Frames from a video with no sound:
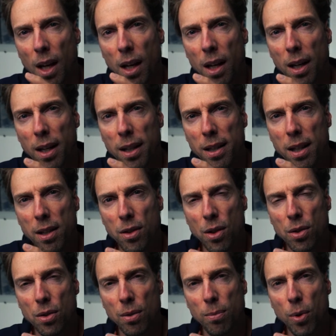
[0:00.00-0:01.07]
it's
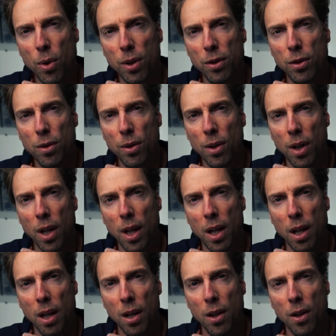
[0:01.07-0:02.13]
also important
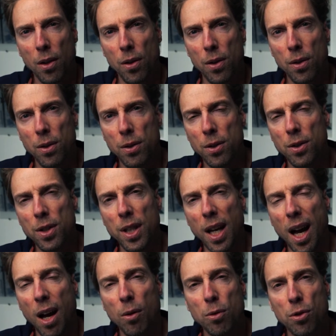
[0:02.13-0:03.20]
to see
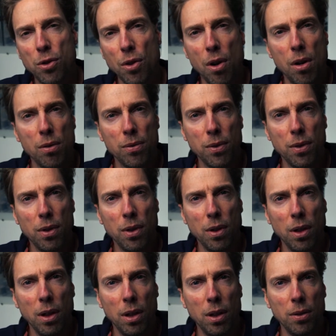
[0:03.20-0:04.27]
how soft
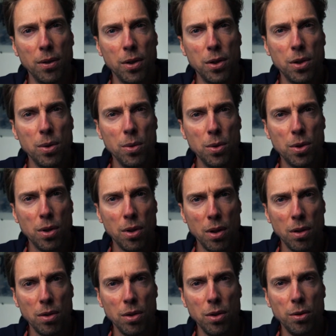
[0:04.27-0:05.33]
the shoes
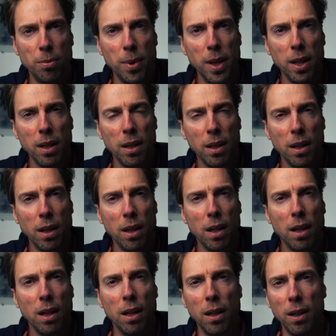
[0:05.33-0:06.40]
should be.
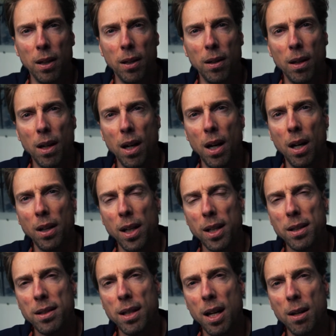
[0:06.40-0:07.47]
A lot
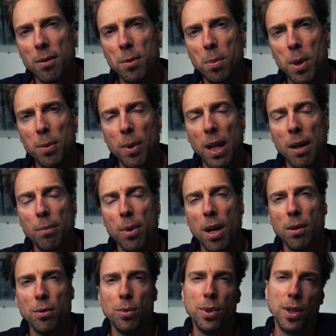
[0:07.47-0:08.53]
of times people have
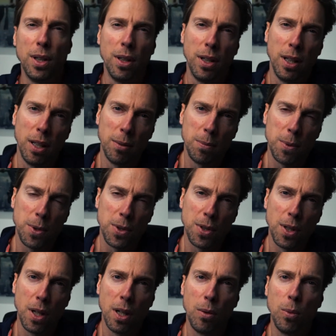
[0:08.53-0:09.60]
problems with their hips,
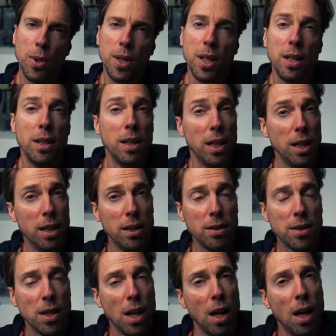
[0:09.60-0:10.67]
with their
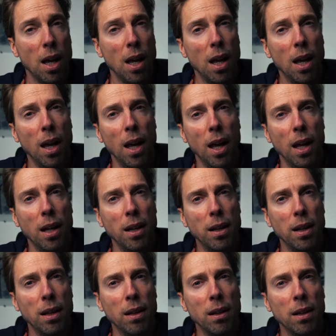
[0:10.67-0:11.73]
knees,
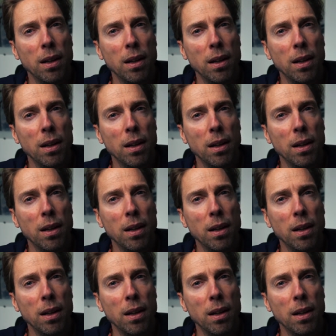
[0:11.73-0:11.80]
and